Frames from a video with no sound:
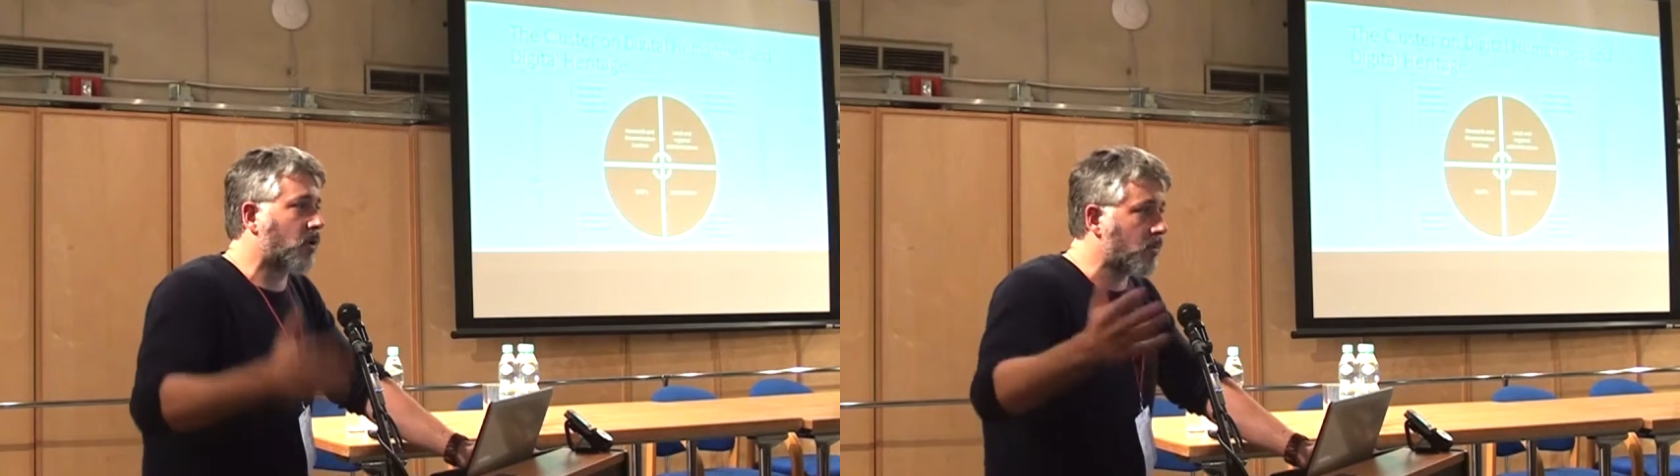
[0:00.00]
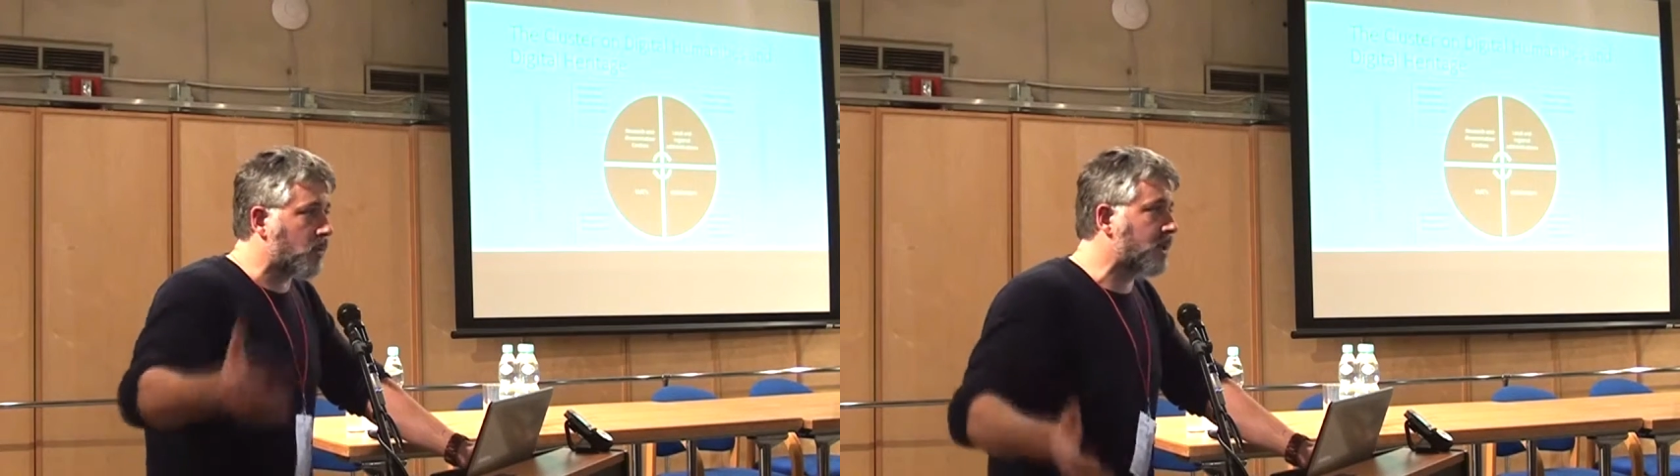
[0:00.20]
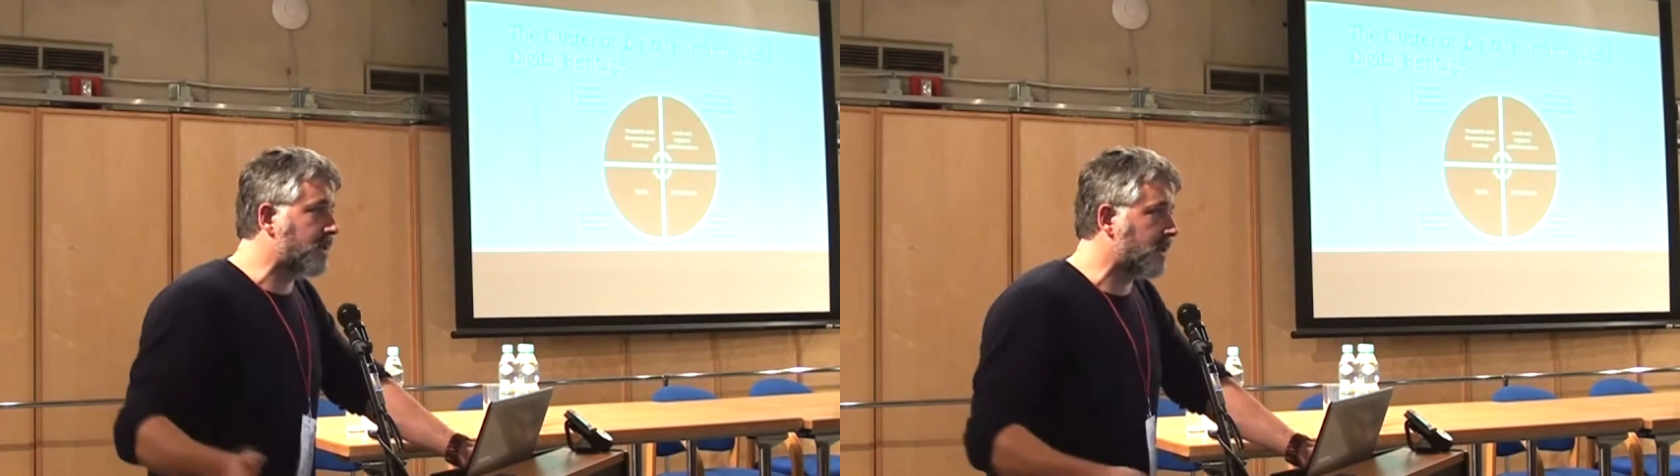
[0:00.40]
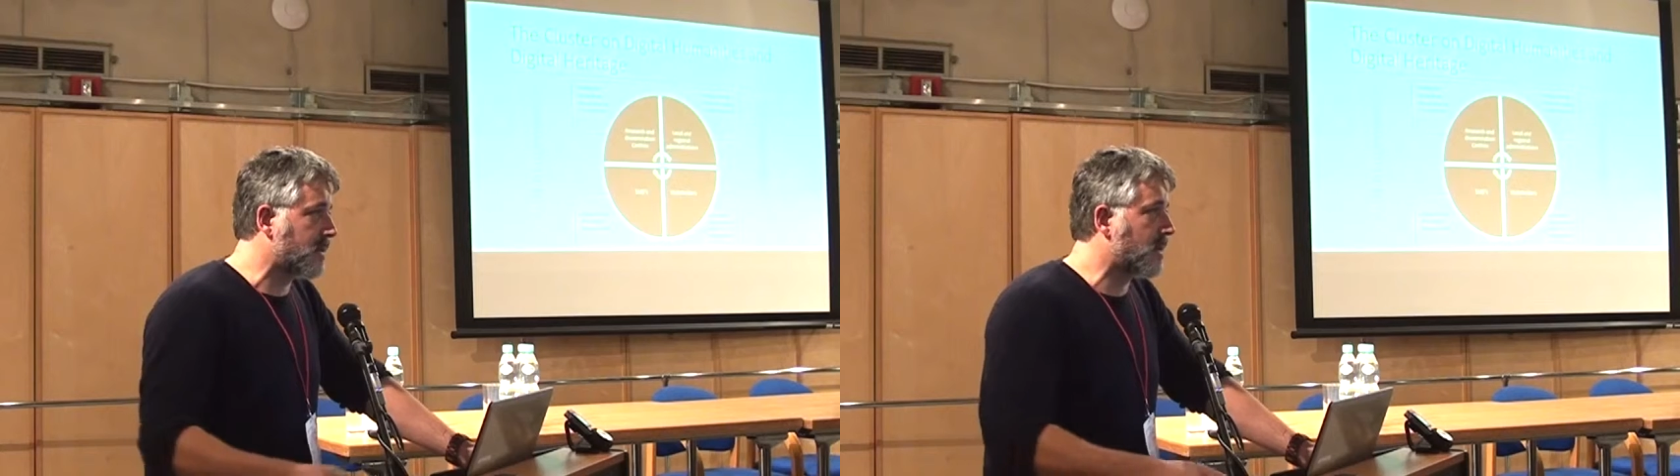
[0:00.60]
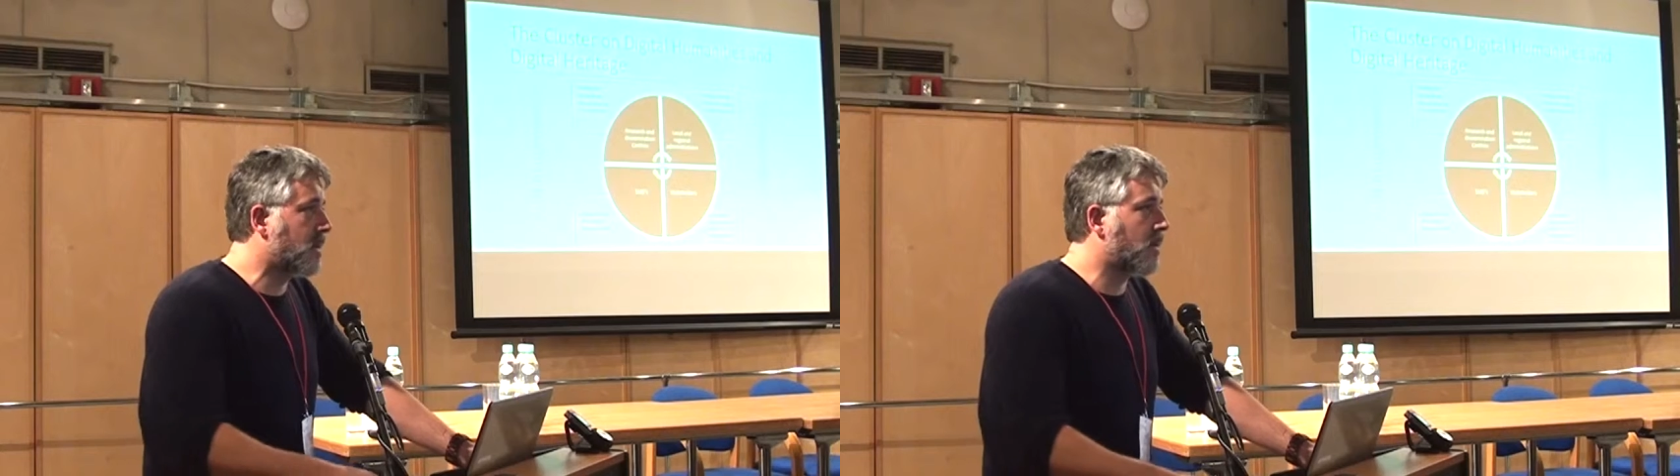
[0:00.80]
community,
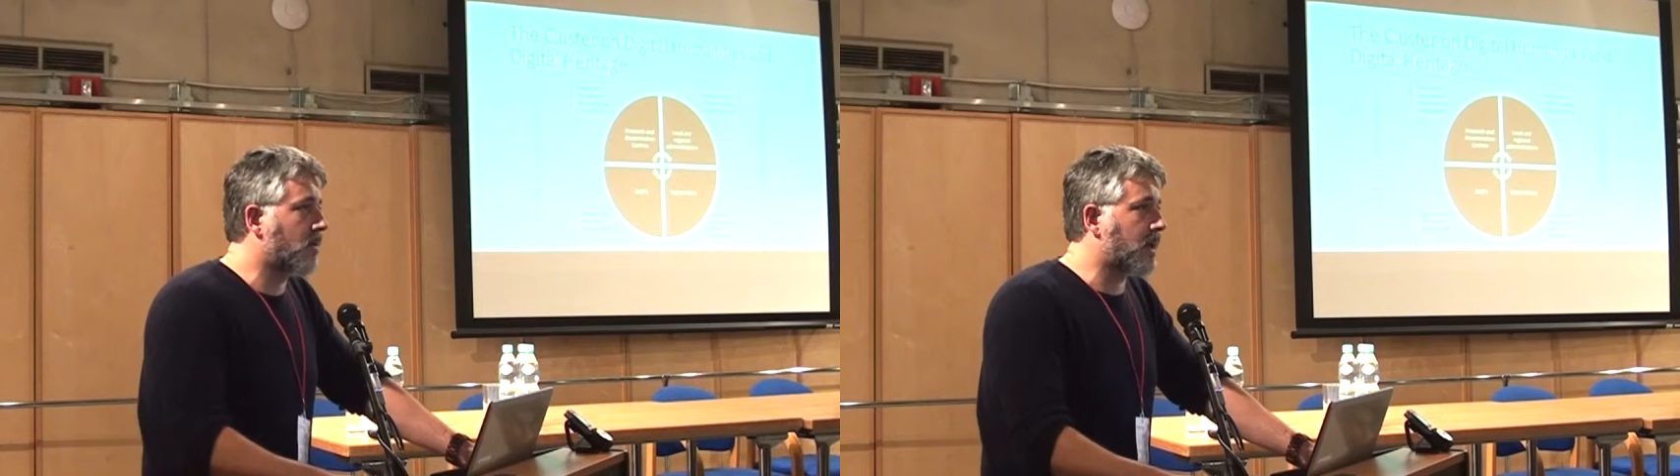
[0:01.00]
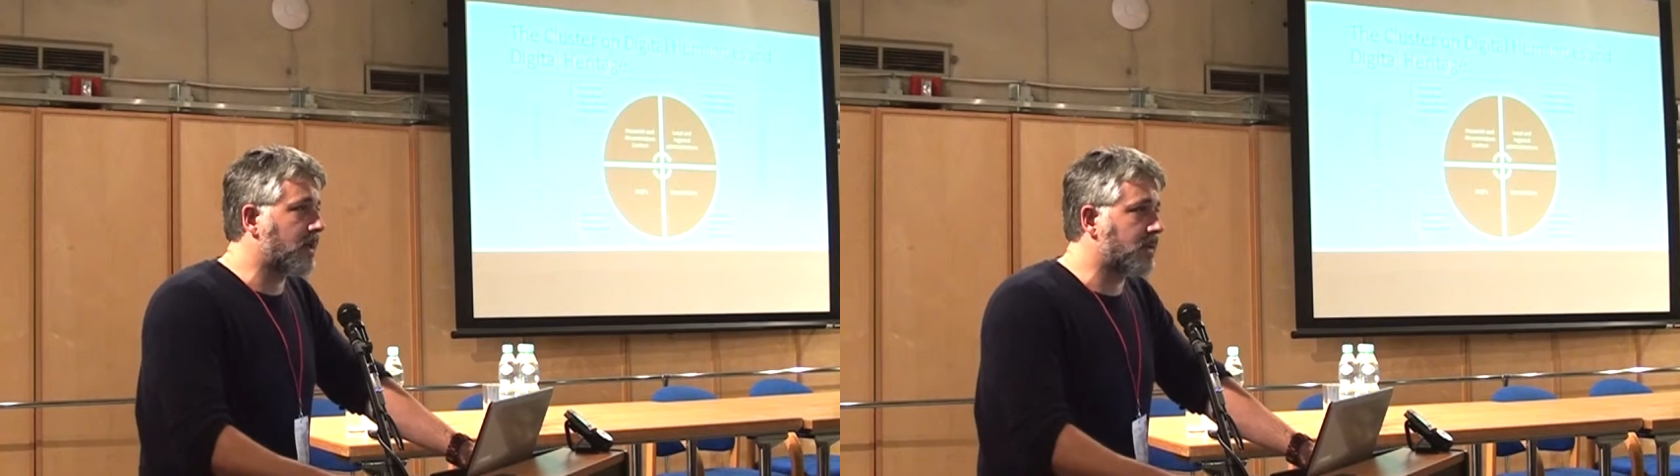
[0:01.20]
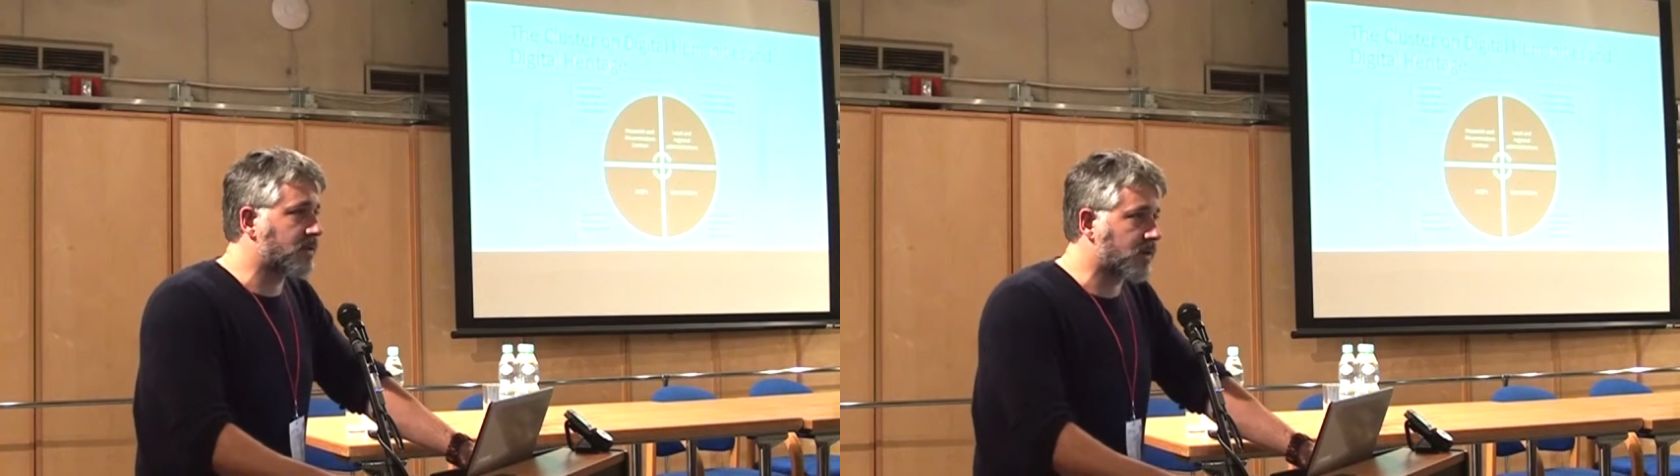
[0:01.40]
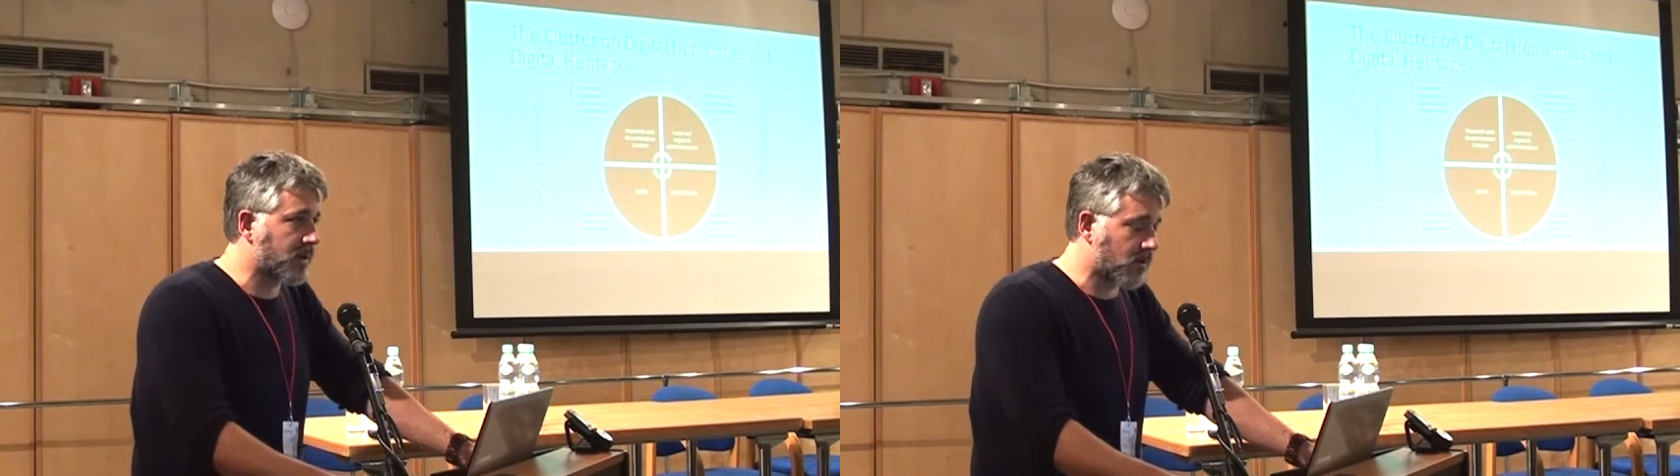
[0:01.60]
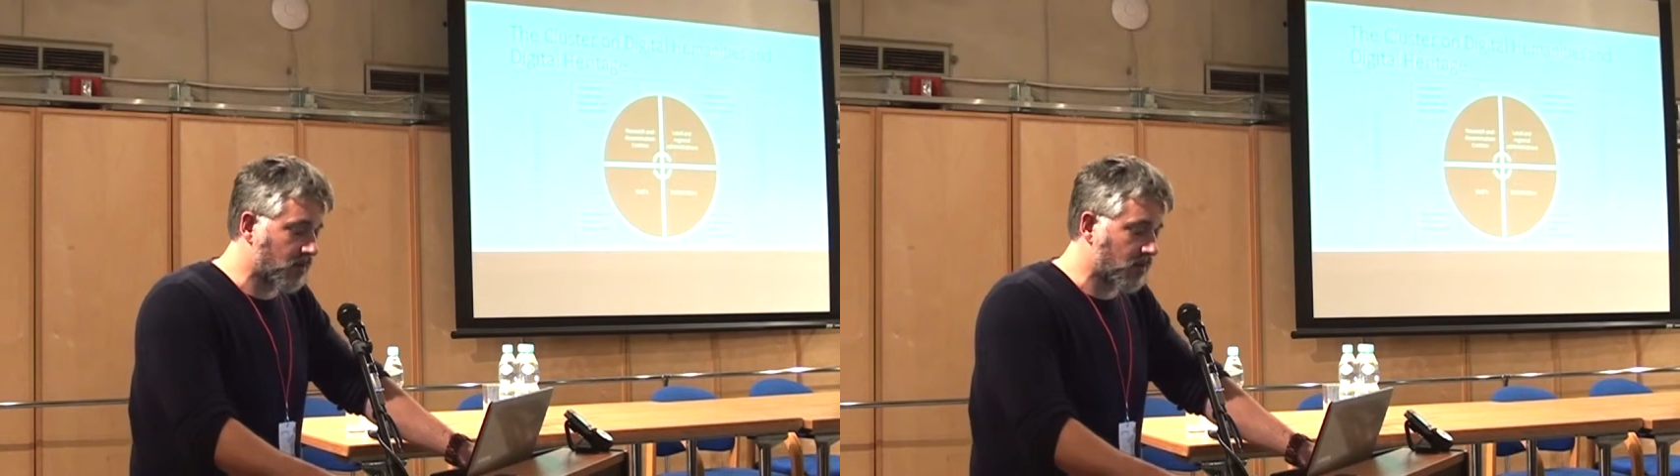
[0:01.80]
okay, the social